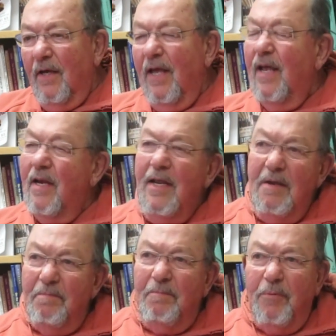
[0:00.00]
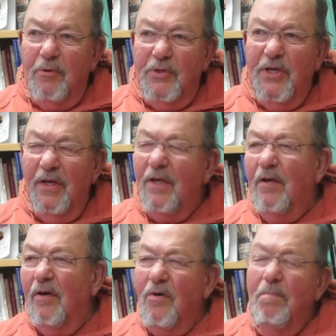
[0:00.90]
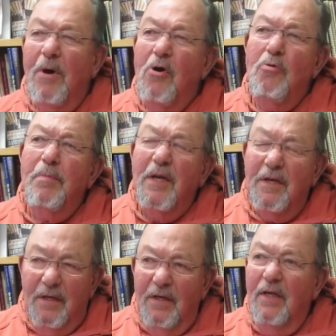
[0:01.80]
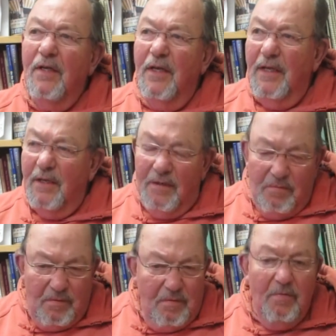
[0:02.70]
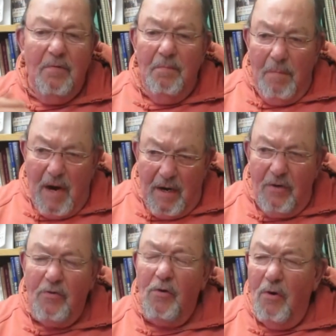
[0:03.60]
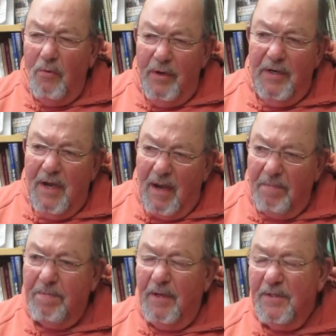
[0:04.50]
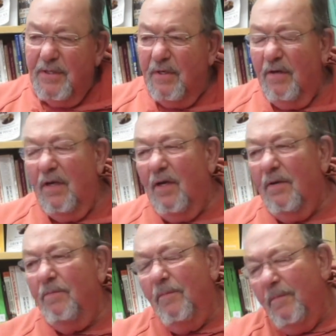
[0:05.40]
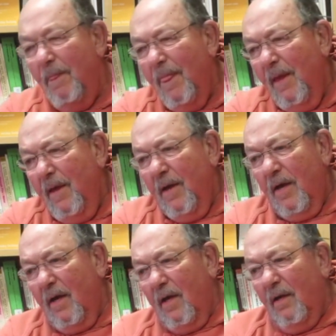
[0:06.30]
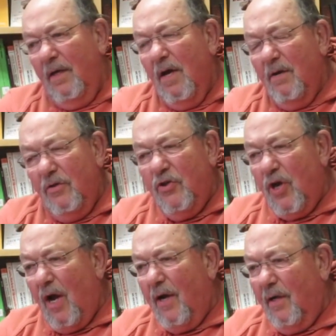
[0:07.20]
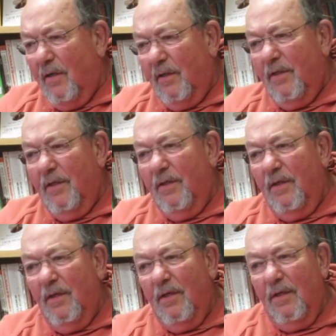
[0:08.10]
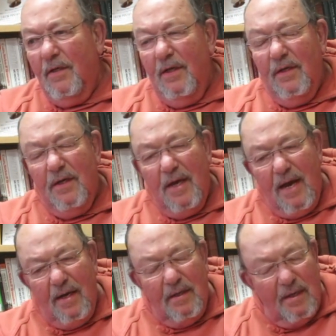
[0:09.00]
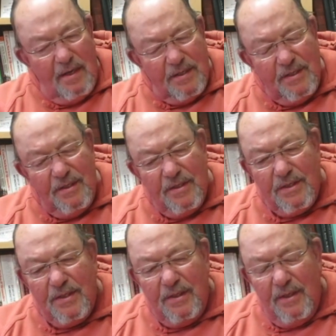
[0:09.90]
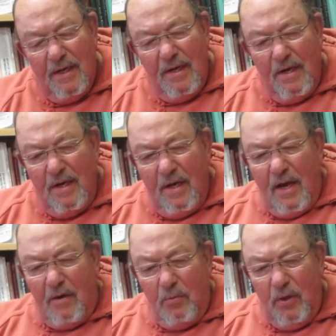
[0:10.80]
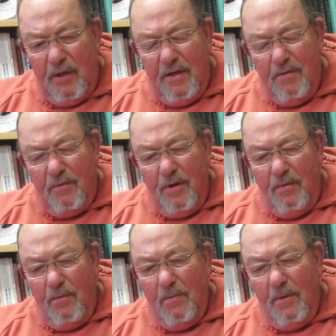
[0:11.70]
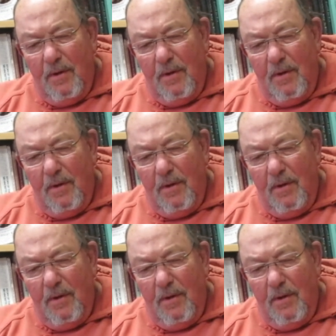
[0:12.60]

any particular moment in my growing up as a young child and into adolescence, and I really don't know